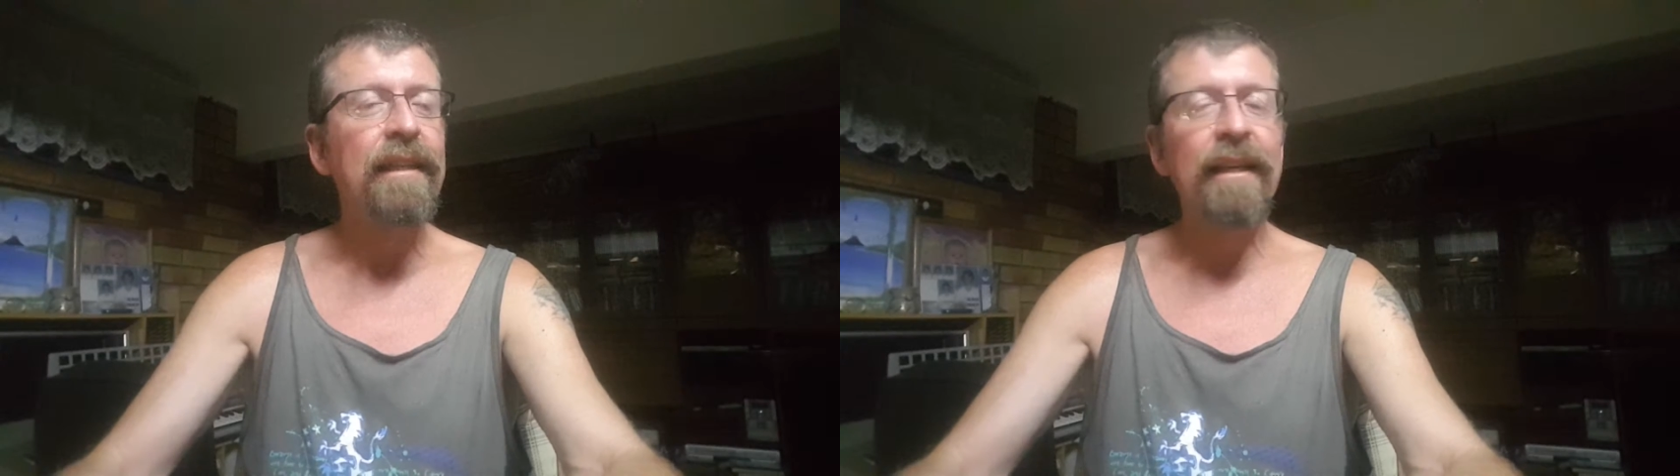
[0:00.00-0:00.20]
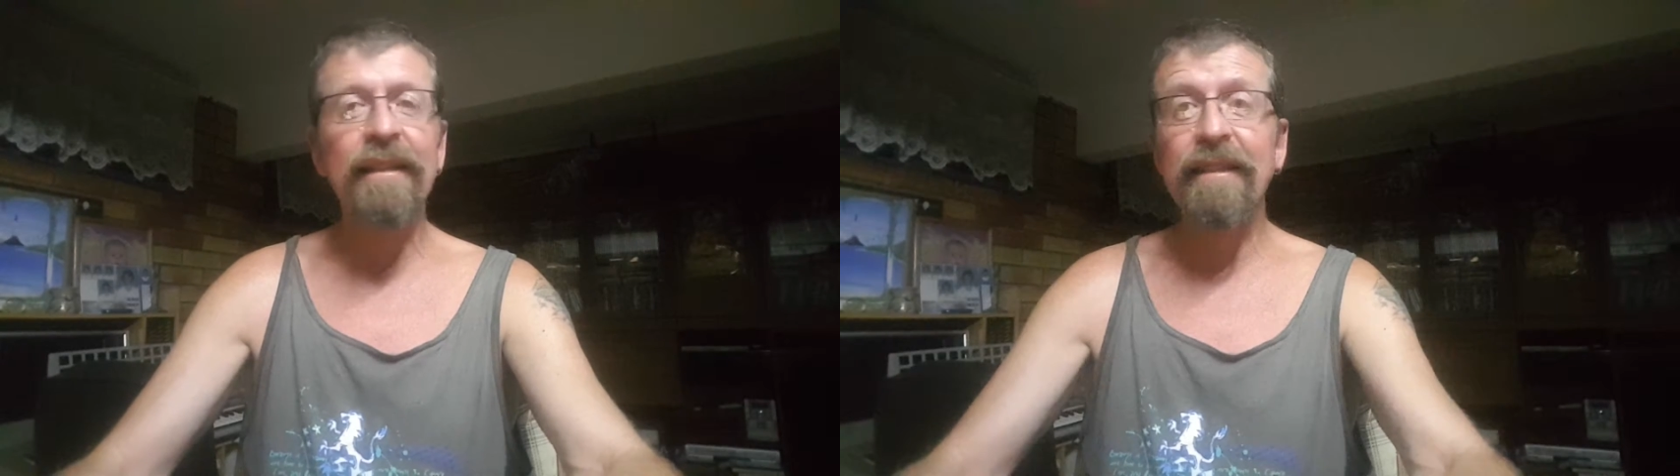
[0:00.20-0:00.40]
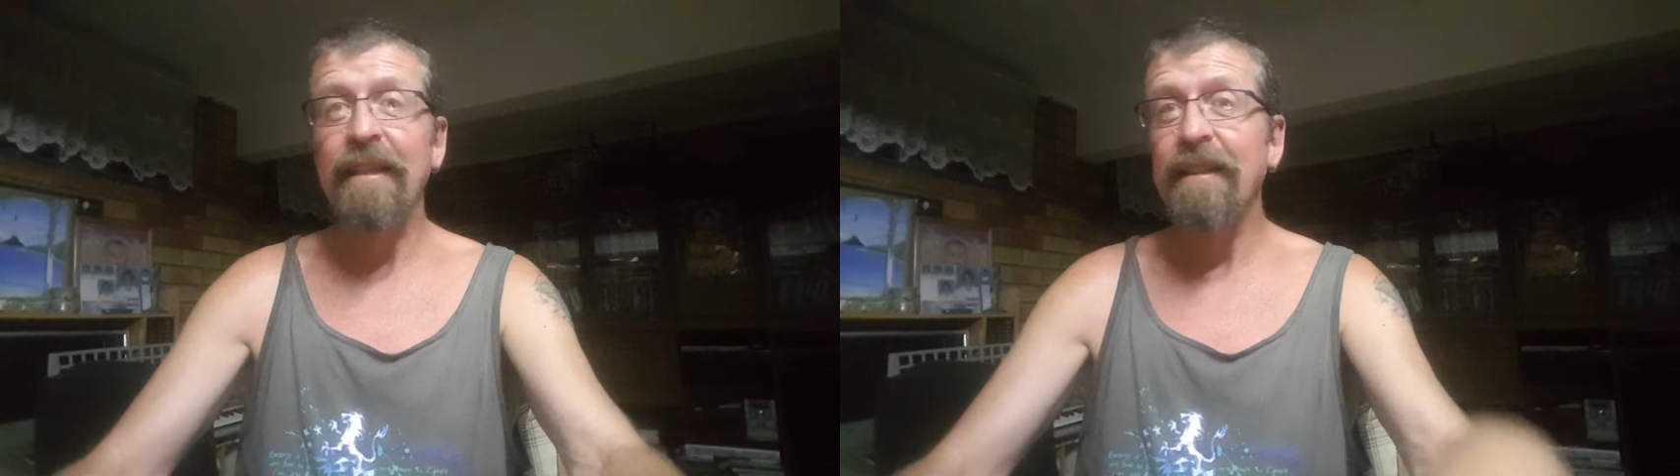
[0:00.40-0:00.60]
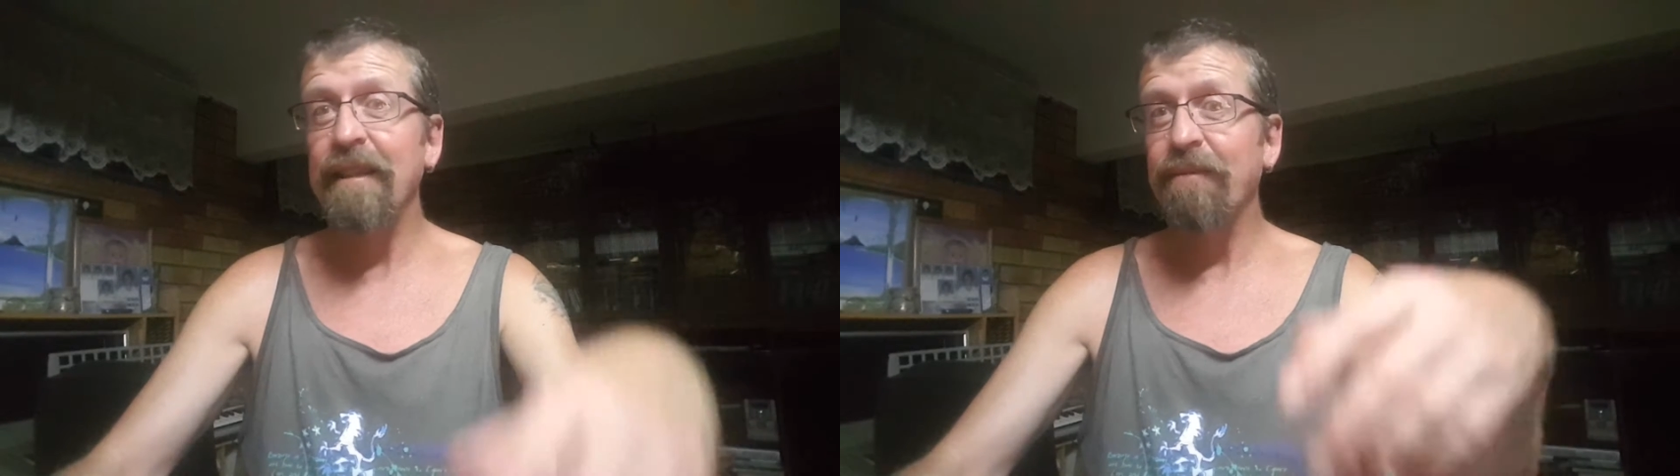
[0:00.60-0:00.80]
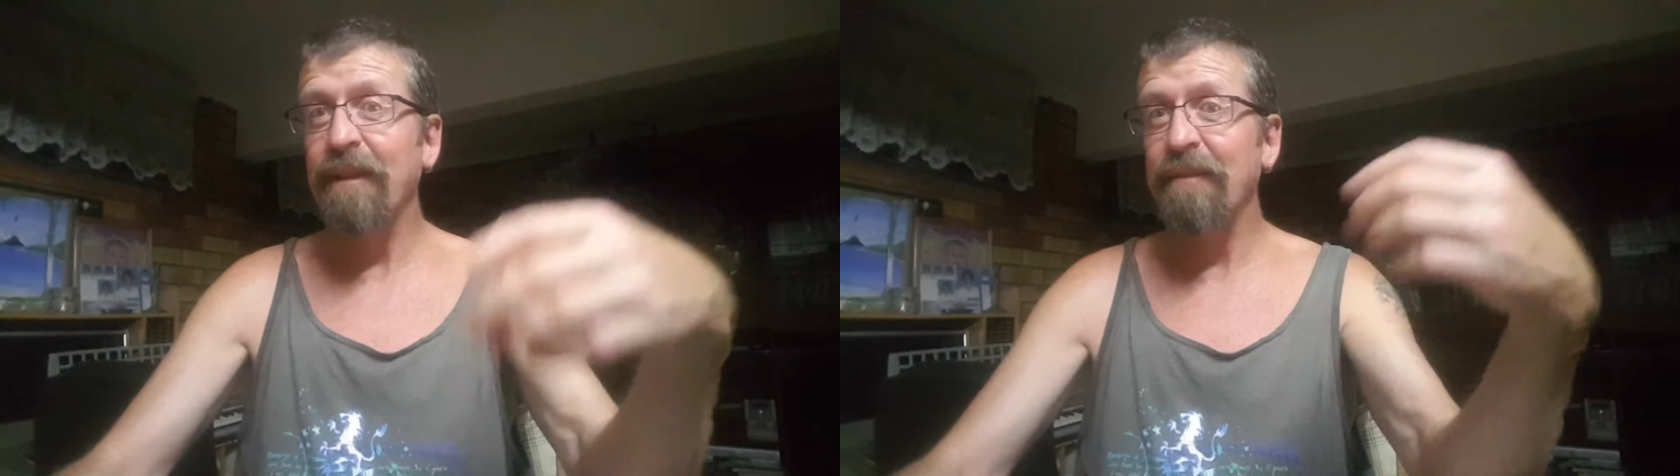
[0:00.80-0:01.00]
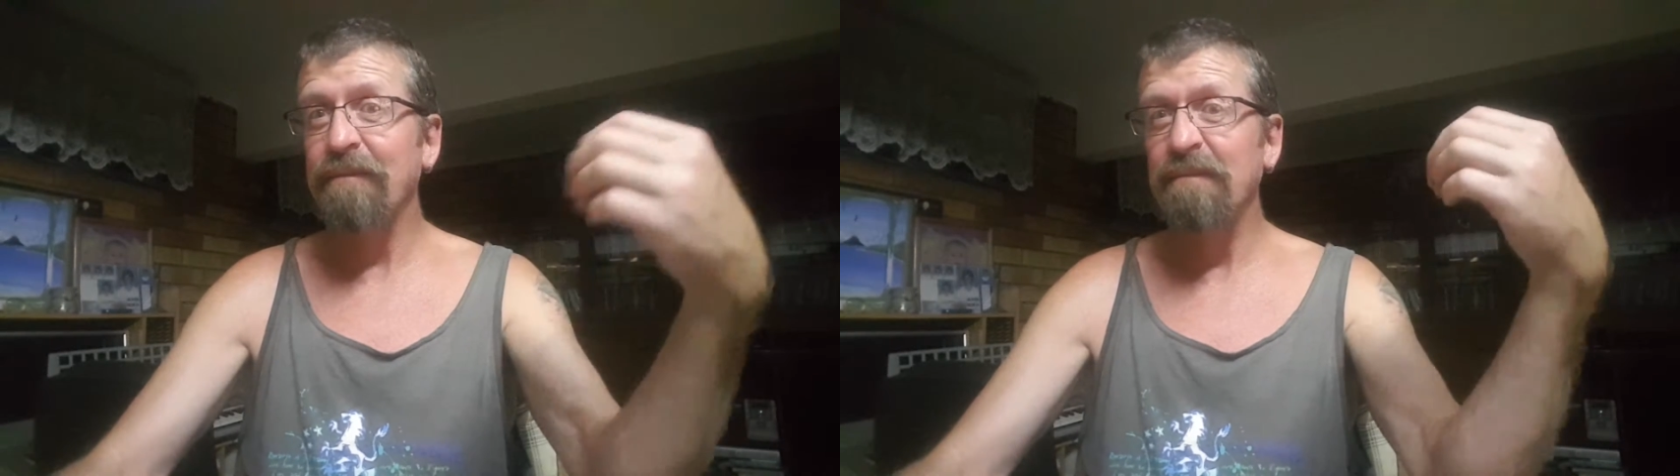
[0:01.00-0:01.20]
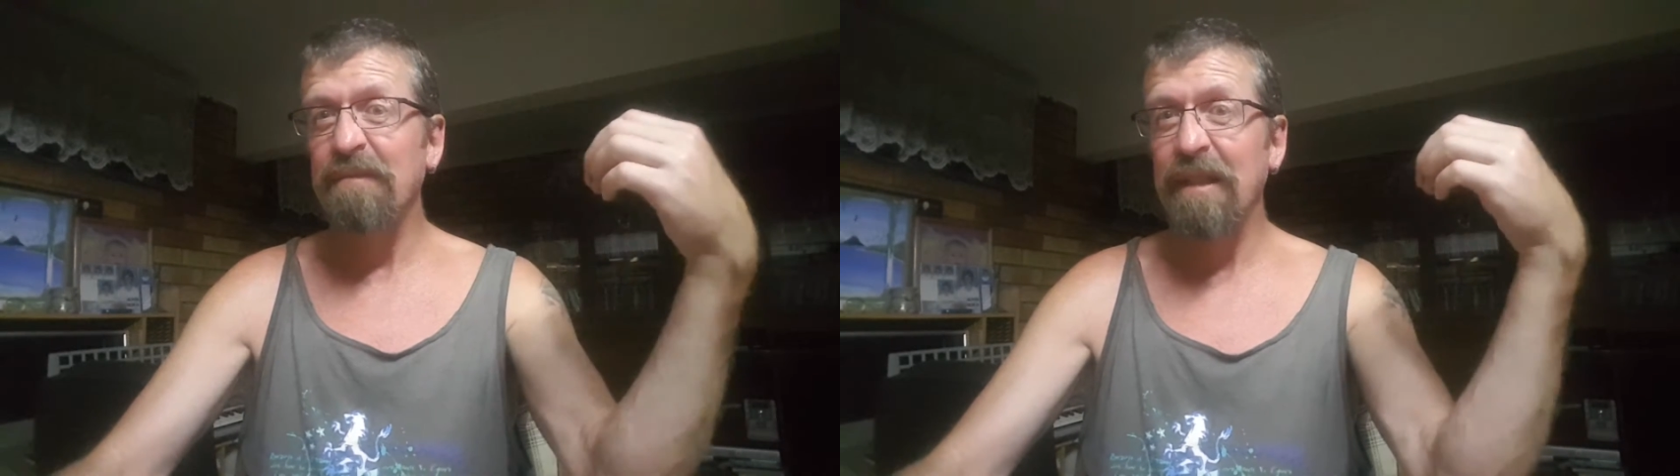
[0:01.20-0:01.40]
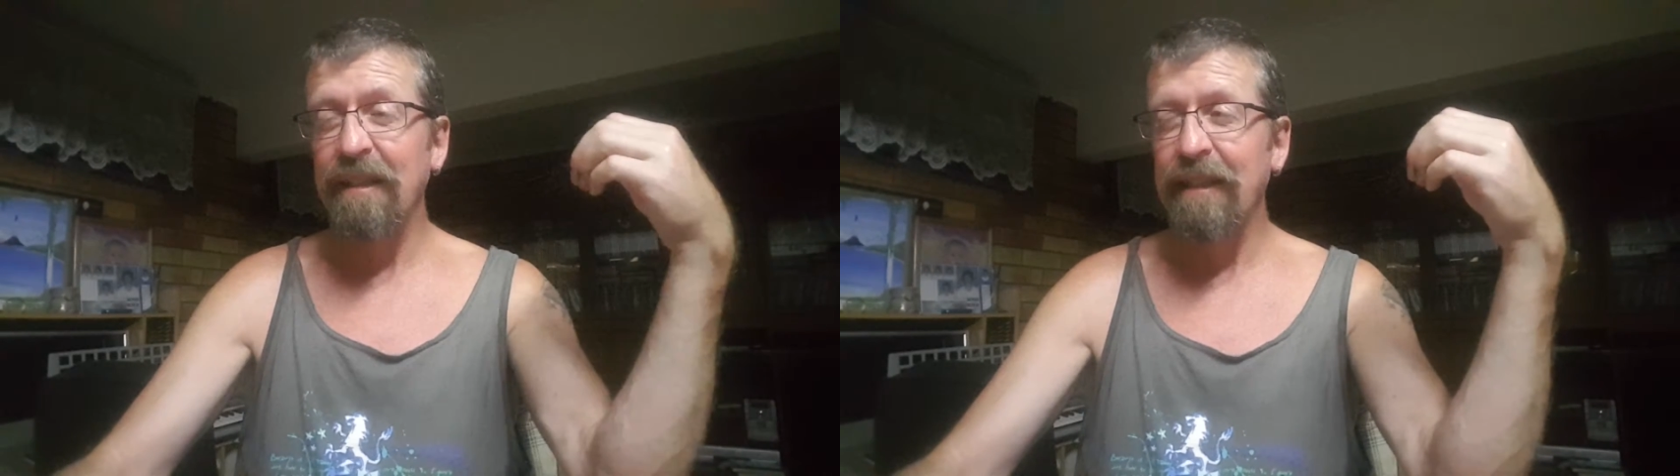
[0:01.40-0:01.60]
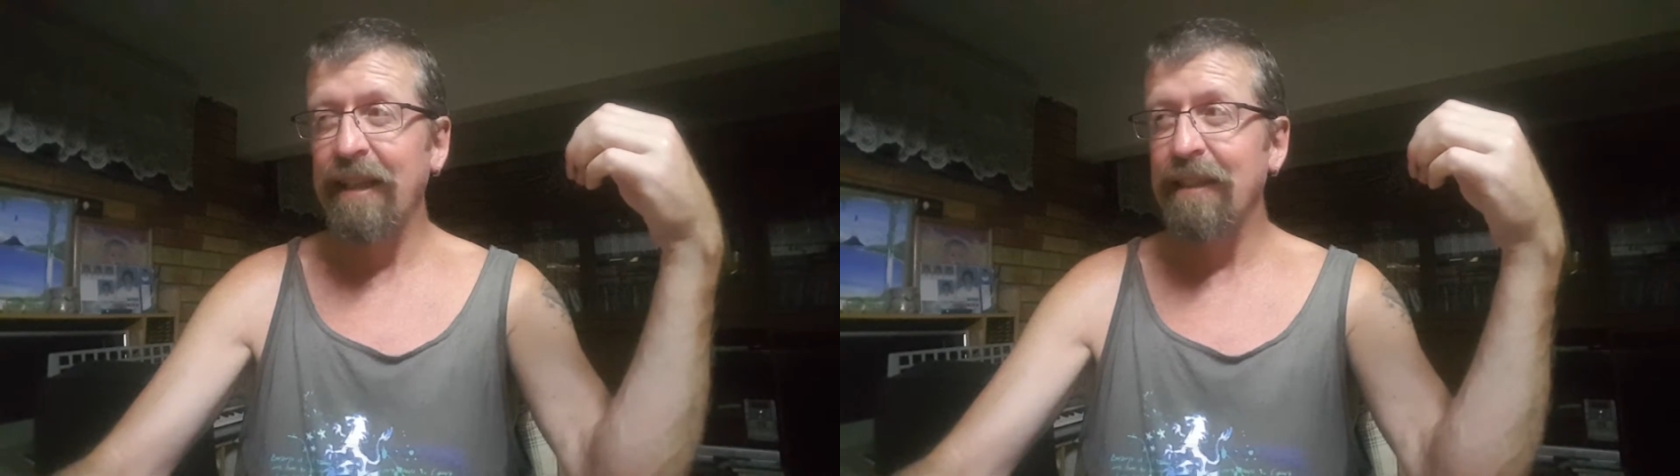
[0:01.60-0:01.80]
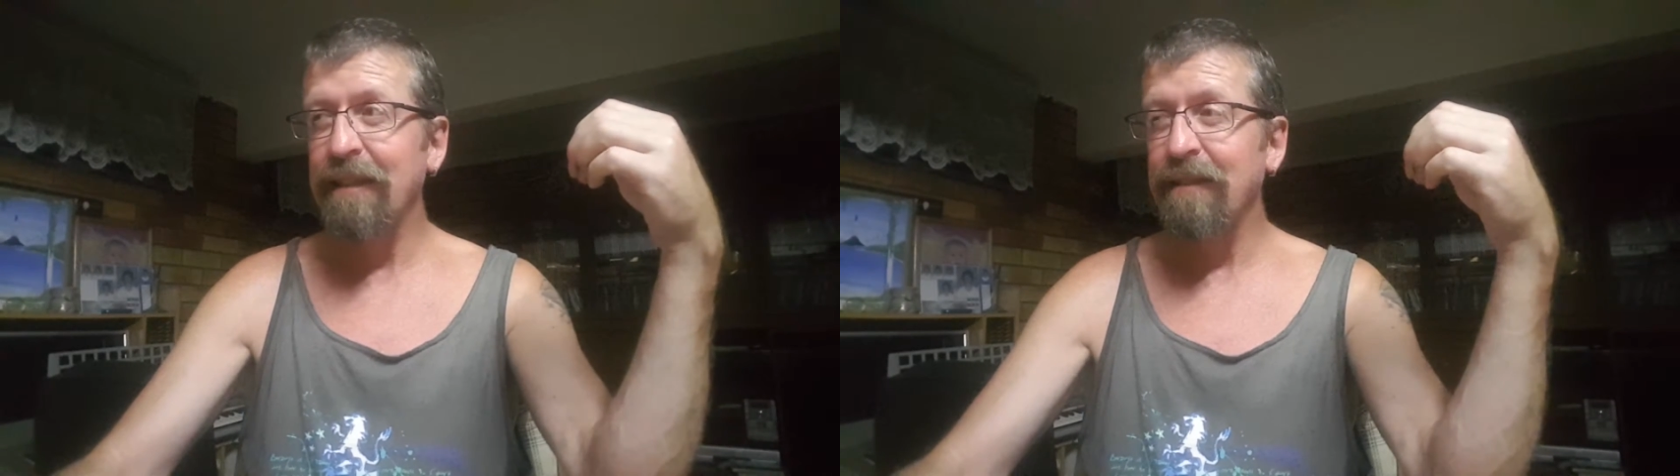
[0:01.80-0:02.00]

And so this one turned out